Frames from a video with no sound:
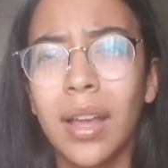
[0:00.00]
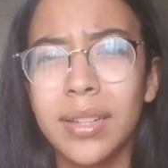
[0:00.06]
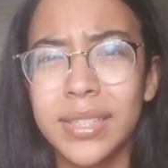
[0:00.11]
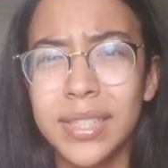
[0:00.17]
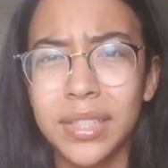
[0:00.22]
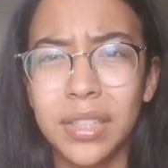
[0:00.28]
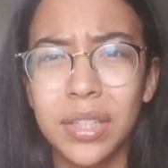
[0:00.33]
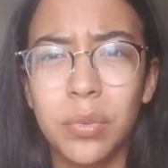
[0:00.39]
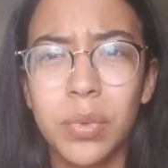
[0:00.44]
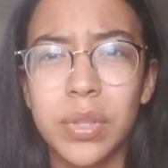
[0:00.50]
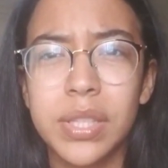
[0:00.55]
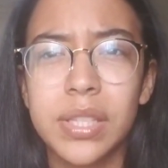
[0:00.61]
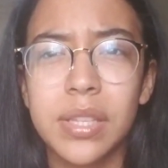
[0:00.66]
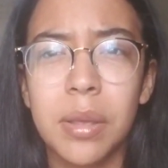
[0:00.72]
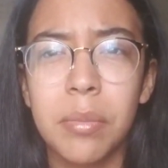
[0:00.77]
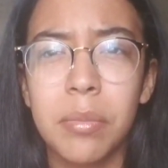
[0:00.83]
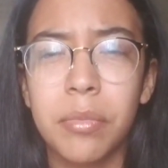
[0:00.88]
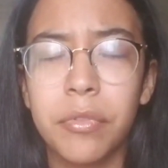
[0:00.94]
dealing with
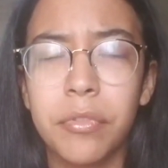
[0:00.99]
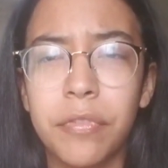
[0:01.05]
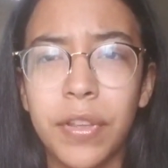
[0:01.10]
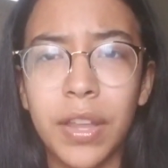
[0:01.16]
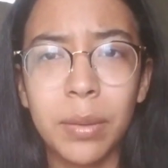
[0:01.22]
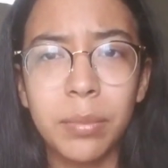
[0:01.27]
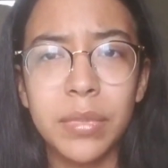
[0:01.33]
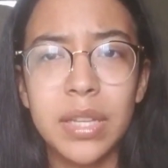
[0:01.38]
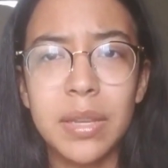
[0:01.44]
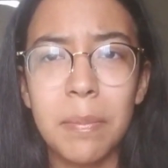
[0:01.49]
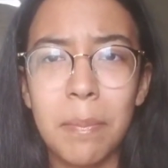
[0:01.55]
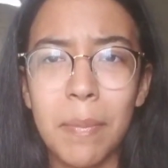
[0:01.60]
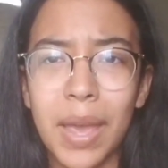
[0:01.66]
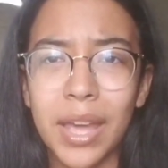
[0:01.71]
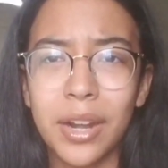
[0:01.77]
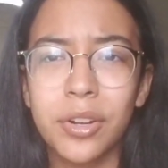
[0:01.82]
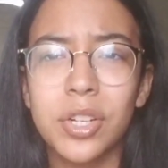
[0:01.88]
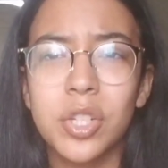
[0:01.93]
some family
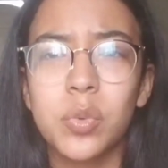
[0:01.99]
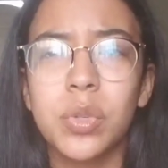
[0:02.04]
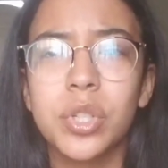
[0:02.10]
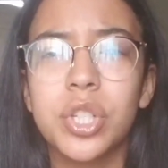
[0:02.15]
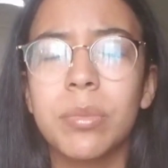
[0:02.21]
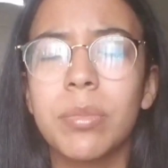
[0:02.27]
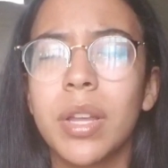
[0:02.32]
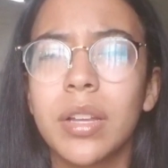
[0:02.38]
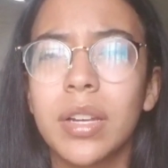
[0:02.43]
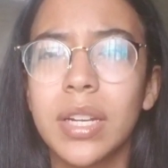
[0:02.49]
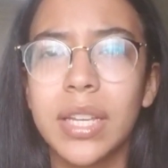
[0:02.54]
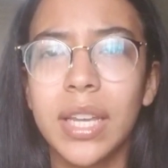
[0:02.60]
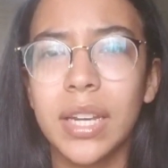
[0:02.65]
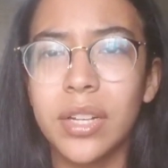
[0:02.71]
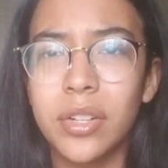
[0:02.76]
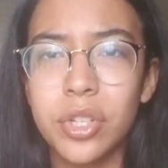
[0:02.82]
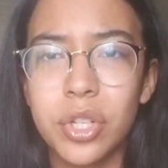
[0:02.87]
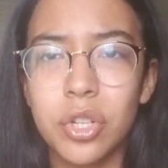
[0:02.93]
matters, which I'm not going to
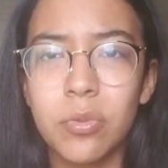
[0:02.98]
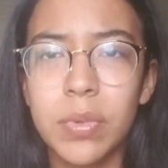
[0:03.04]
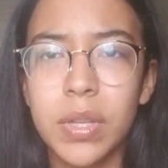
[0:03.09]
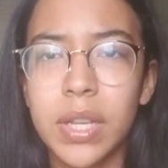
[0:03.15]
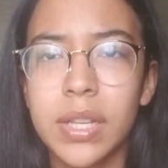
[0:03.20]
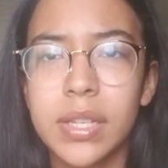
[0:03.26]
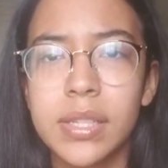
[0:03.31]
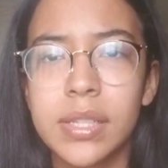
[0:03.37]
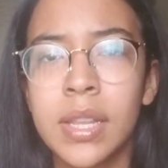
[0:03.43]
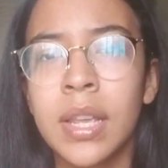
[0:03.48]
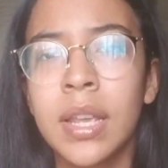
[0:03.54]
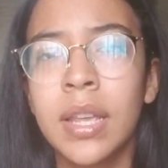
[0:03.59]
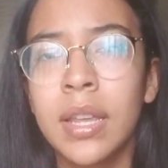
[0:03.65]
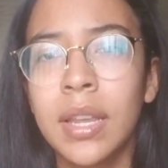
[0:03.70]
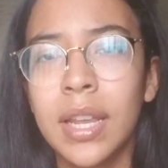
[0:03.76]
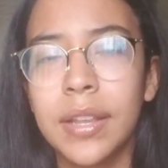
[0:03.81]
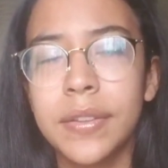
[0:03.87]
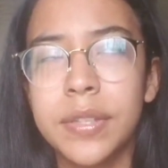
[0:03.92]
get into, because
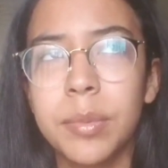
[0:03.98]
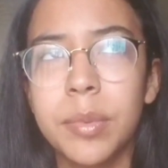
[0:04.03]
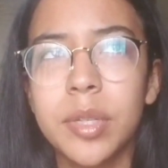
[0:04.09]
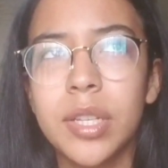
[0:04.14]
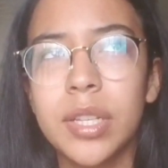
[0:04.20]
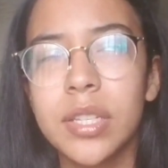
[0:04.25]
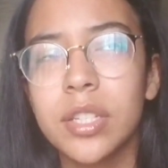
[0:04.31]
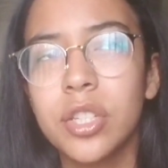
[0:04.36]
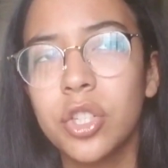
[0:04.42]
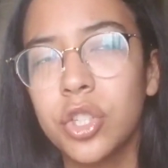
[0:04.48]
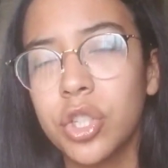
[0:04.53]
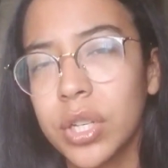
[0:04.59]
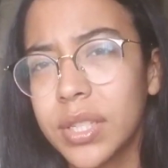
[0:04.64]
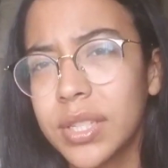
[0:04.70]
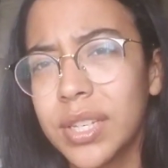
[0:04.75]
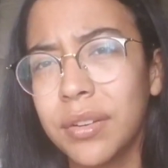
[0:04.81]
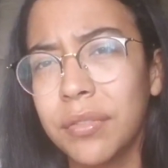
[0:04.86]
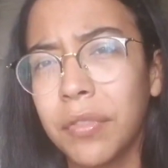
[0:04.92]
if something doesn't
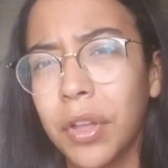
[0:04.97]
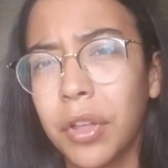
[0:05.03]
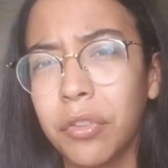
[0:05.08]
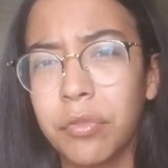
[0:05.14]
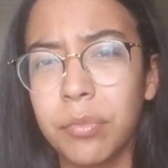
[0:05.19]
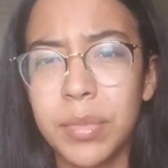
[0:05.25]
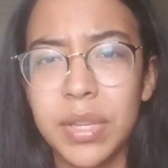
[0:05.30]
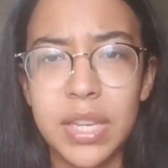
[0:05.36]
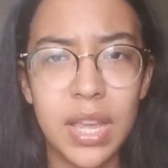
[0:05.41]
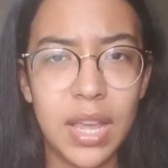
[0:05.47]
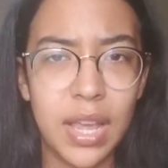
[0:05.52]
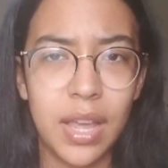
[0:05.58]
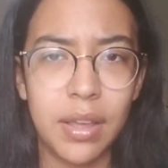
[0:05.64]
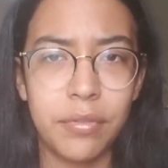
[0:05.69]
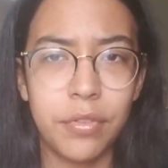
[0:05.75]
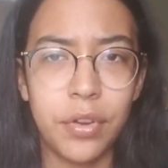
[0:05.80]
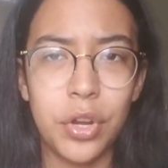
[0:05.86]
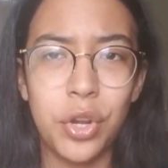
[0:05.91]
just involve me, I
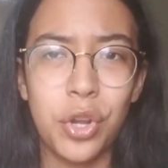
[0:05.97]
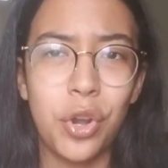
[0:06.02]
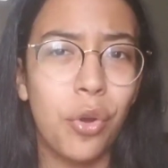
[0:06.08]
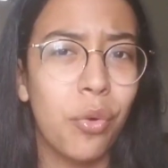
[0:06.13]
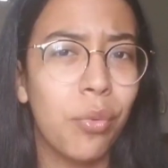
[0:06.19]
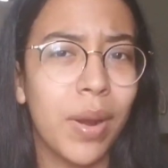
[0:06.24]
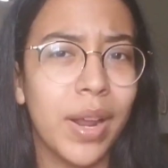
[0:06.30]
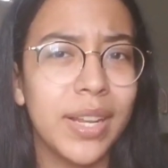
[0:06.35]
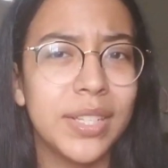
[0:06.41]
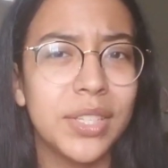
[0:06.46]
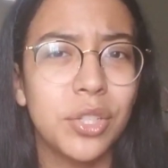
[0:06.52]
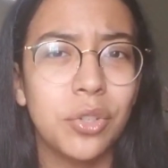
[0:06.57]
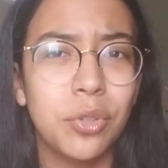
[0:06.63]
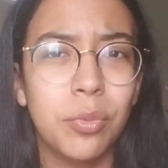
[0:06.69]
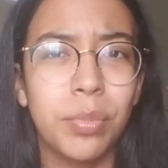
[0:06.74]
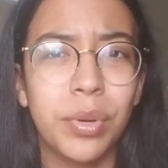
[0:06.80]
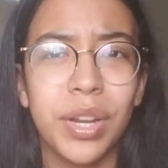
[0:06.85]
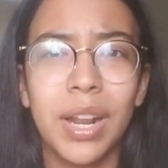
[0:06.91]
have no right
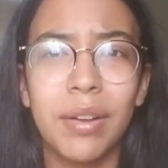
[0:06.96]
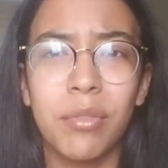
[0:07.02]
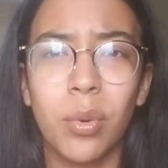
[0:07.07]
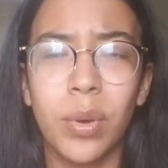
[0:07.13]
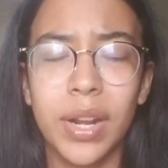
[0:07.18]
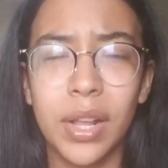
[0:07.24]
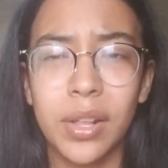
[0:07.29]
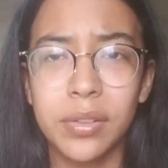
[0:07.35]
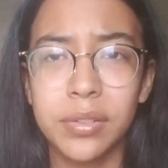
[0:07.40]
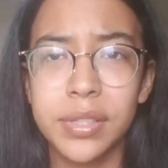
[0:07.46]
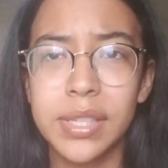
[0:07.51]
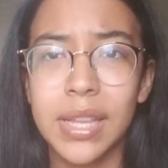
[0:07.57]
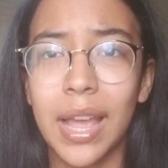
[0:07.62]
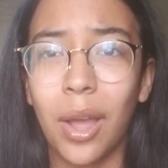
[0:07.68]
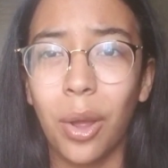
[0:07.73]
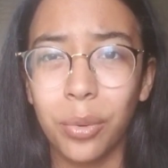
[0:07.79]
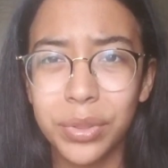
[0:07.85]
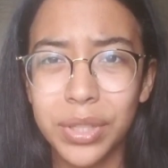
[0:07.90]
to put everyone
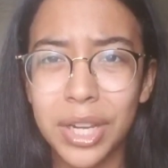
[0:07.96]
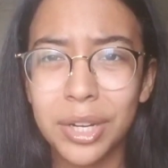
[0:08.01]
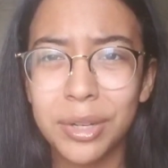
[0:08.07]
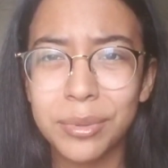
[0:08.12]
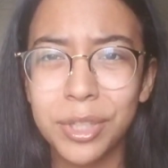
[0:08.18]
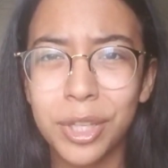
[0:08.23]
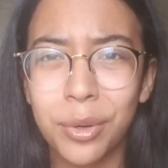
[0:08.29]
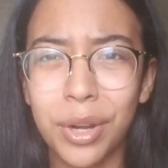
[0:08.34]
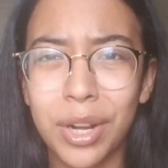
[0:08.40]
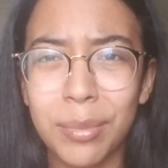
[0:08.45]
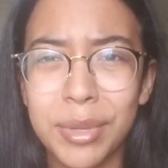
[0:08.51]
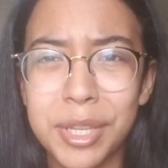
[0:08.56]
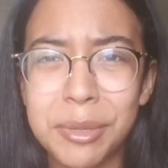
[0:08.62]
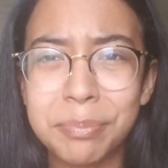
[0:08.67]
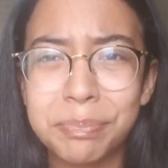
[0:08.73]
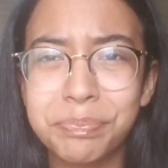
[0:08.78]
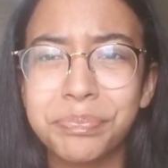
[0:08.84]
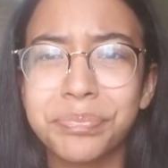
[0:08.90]
else out there, you know what I
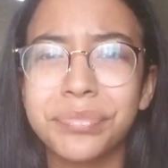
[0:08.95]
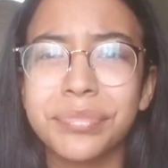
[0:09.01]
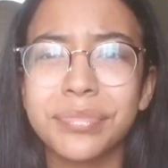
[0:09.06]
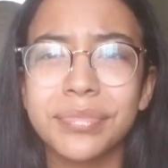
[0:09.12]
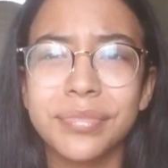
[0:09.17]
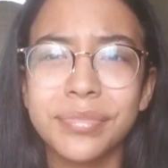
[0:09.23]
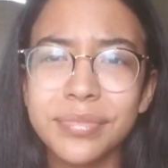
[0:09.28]
mean?